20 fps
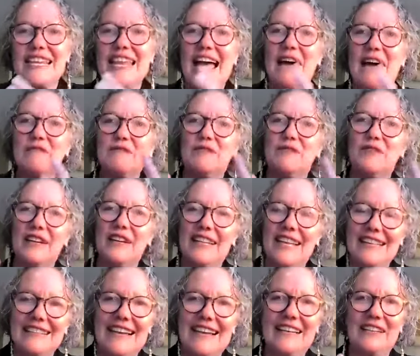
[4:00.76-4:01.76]
have fun
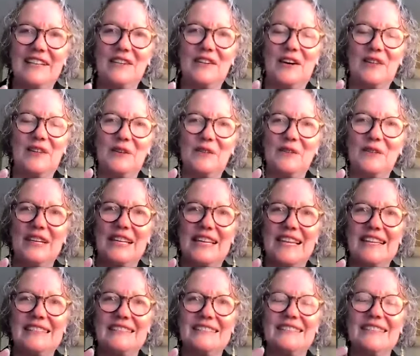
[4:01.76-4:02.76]
at night and on the
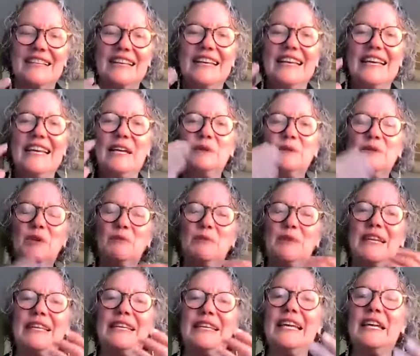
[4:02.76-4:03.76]
weekends. It will
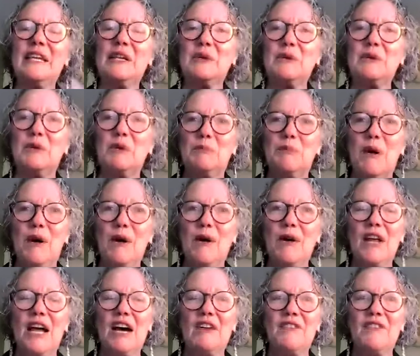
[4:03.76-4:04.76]
be an integral
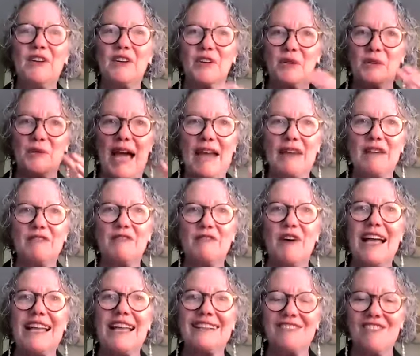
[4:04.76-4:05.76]
part of their
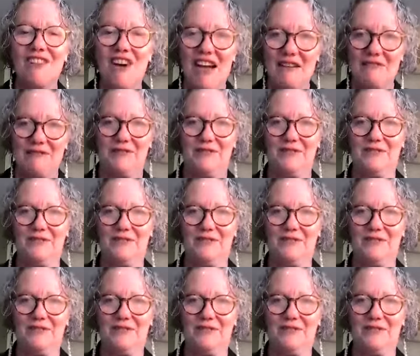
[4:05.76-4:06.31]
gratifying life.